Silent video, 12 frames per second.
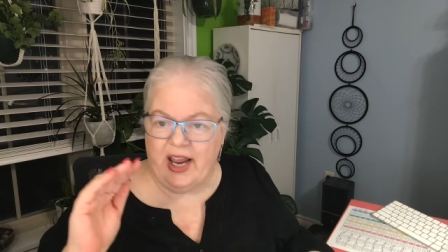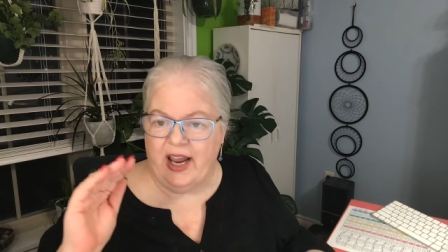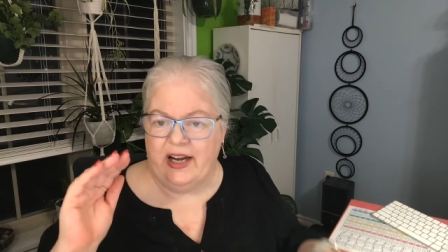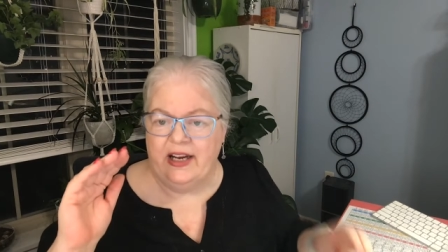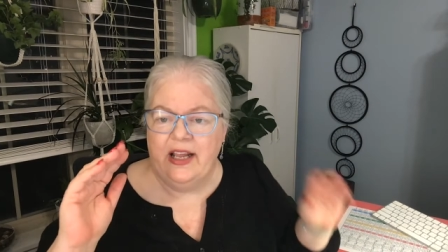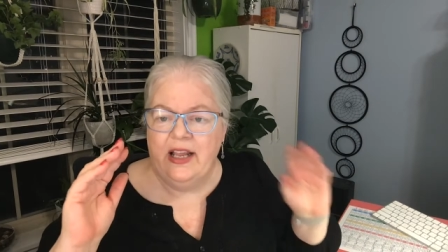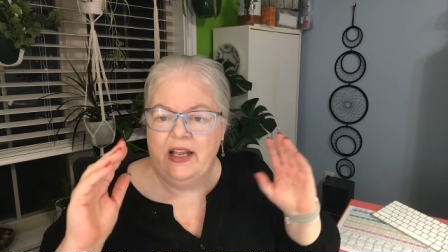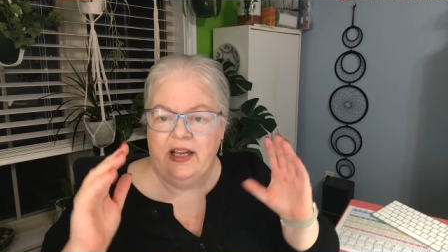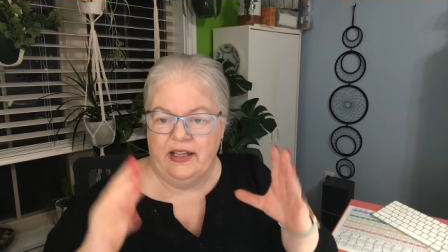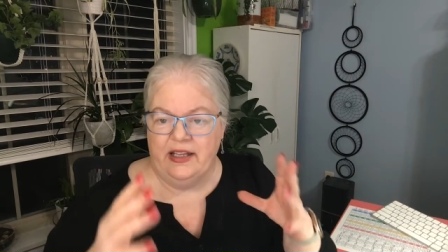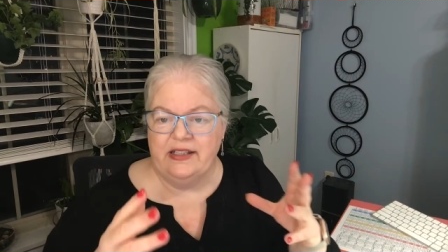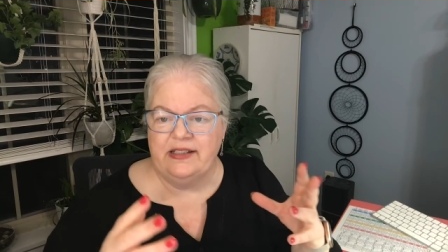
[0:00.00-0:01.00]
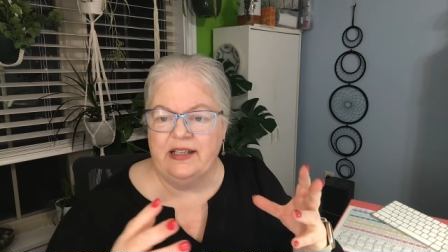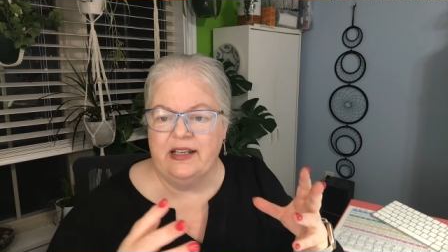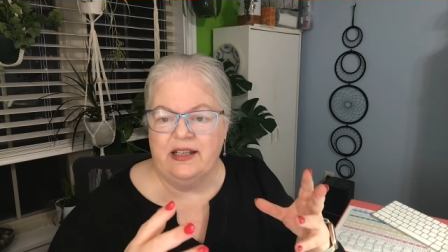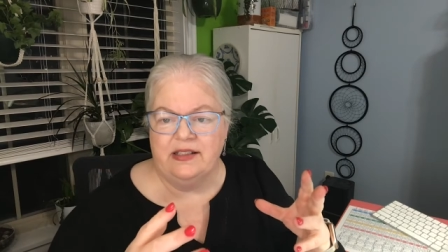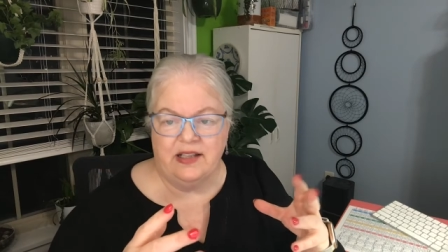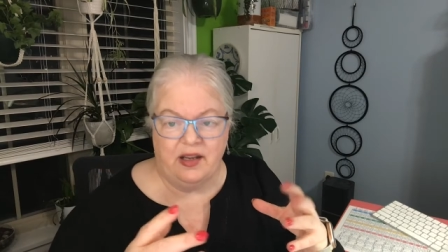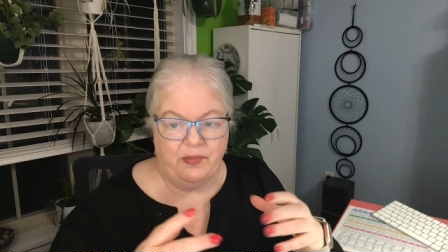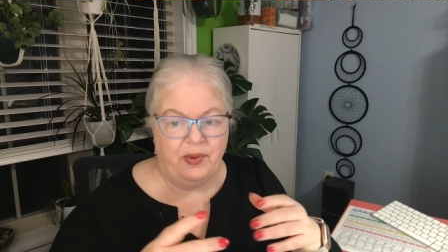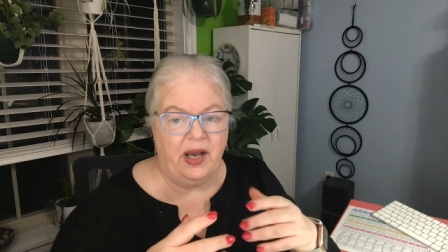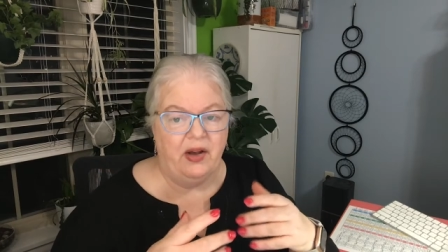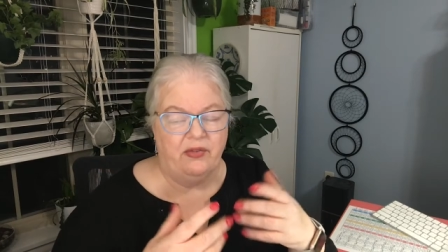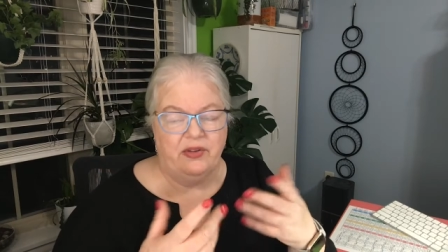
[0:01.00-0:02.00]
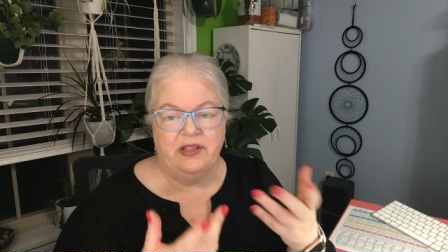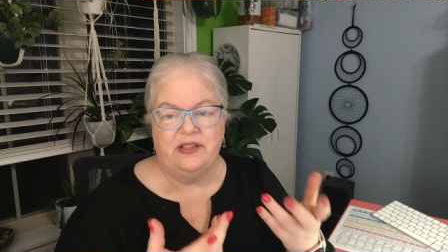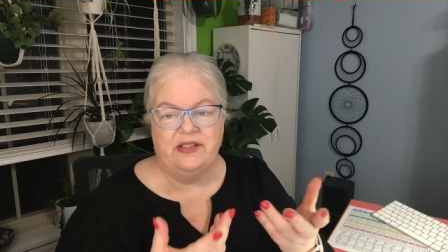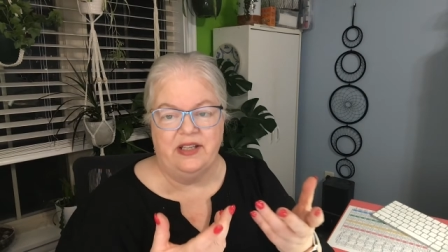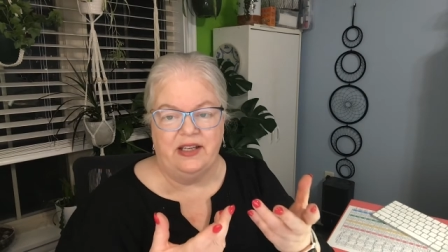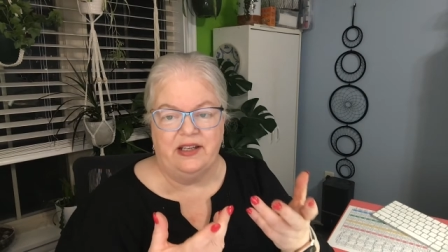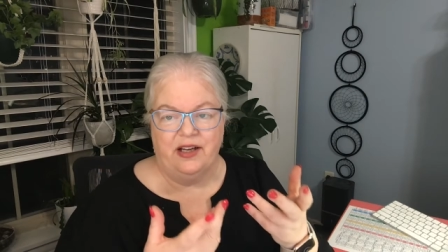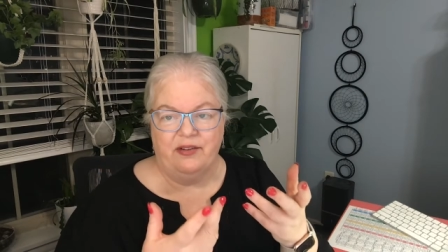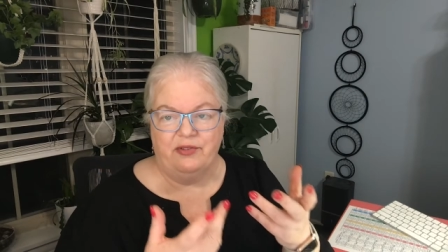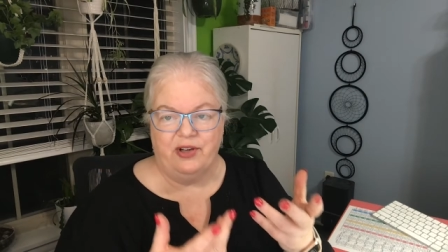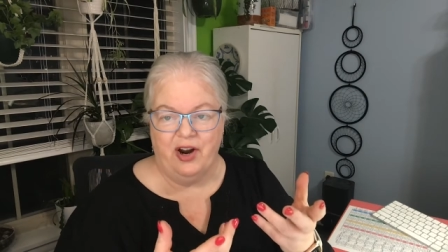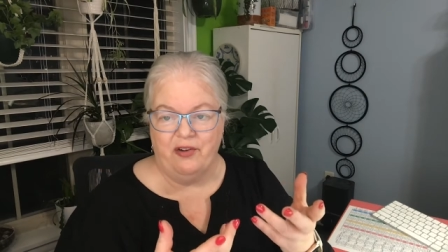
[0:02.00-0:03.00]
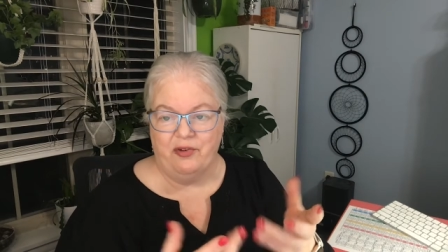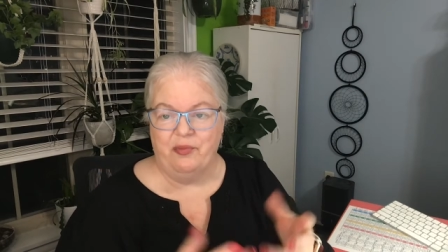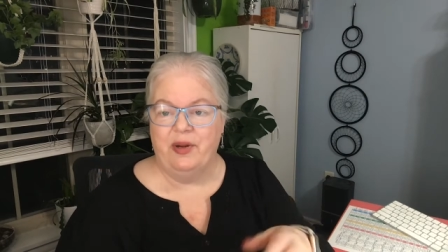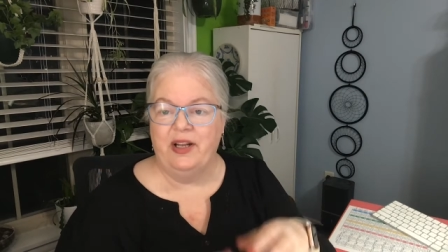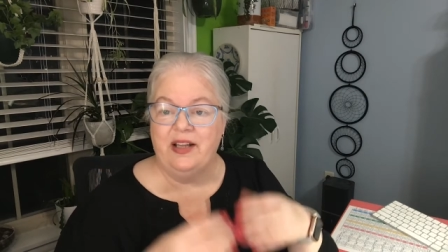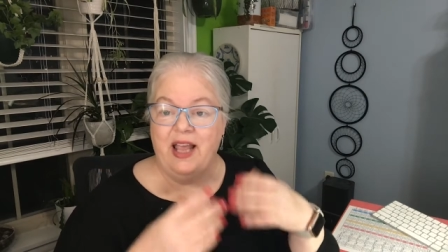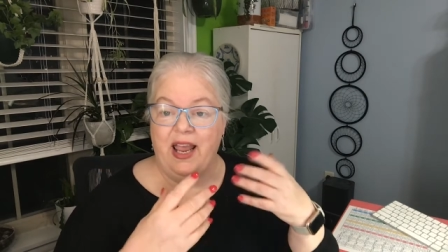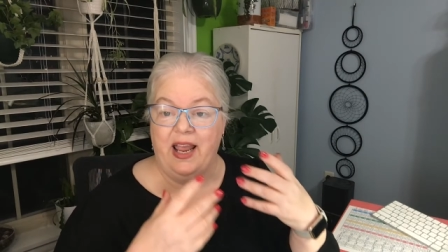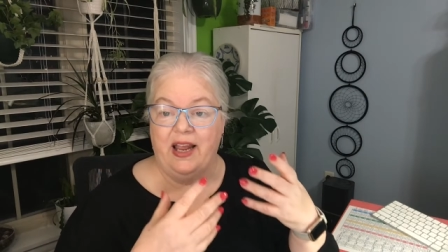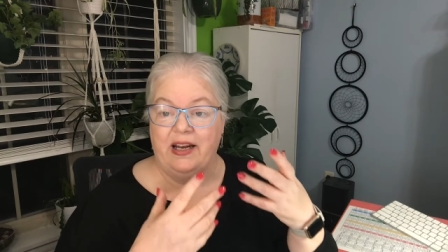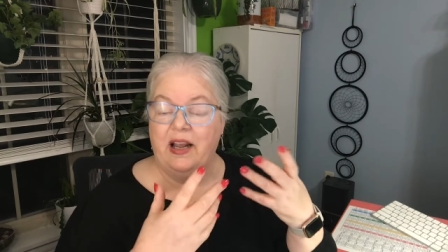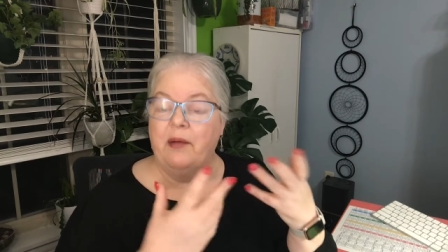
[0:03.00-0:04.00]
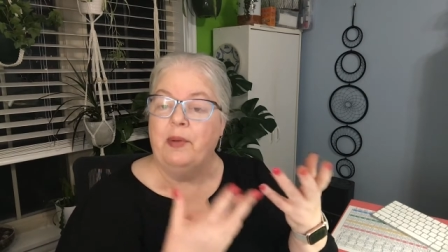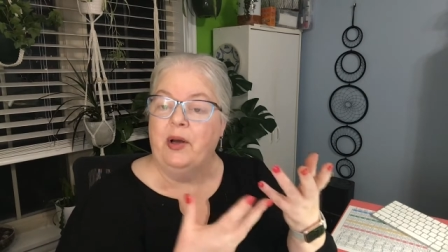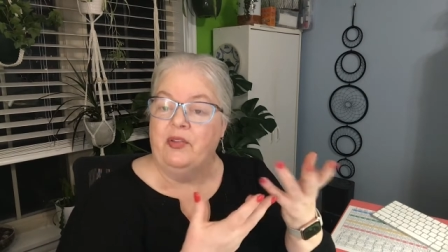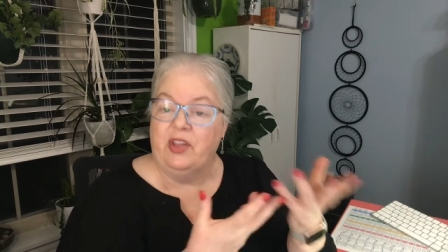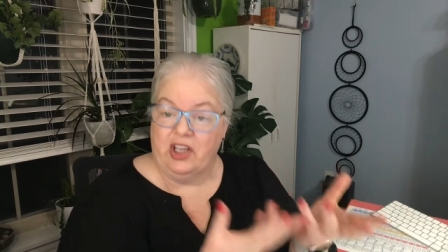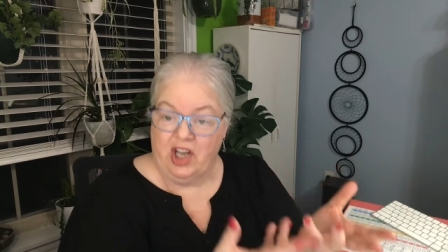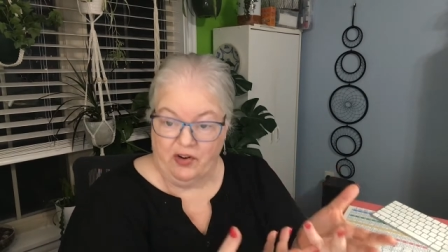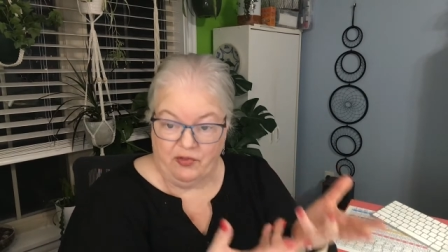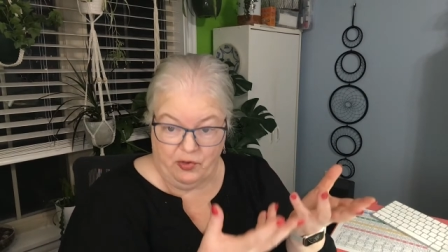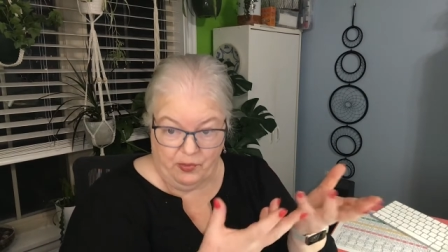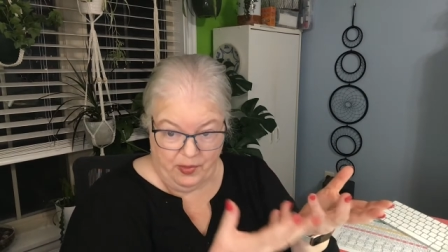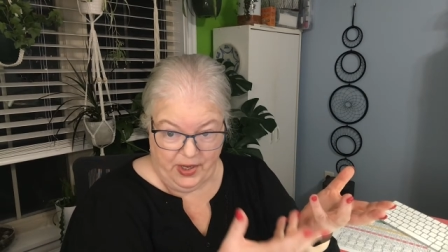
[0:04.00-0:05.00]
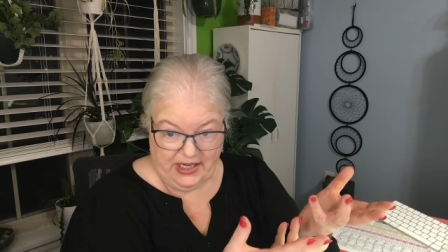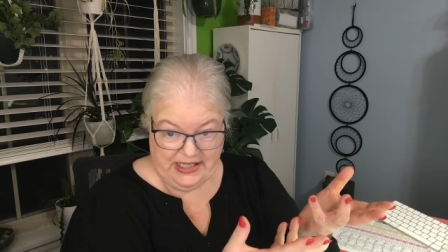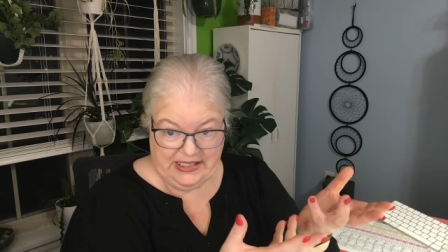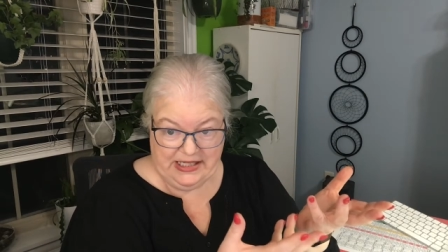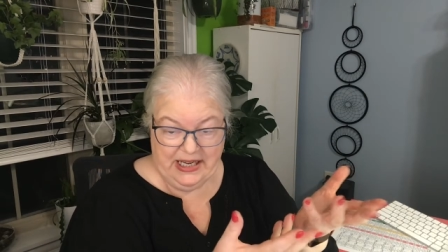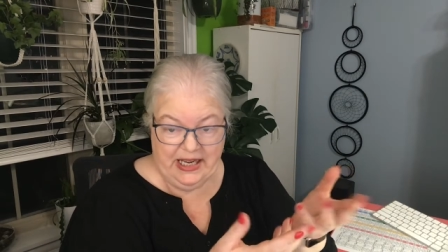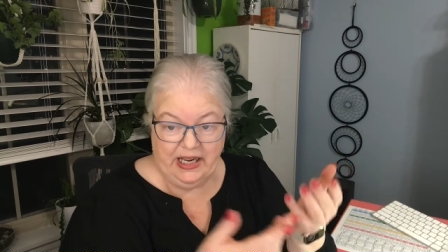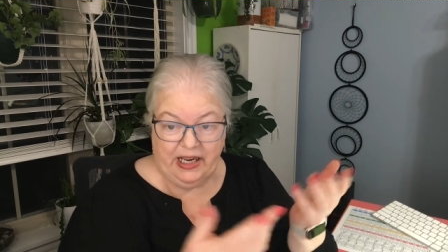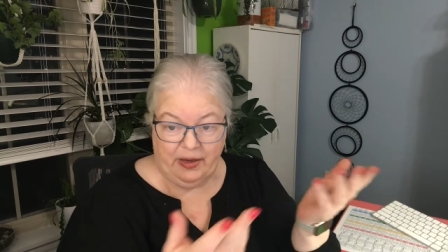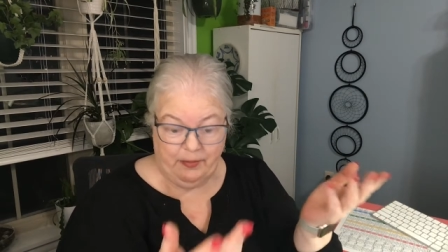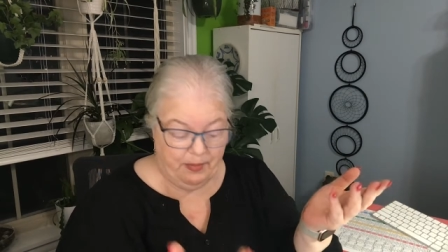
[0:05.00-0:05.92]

And this is about the seat of government and about the government in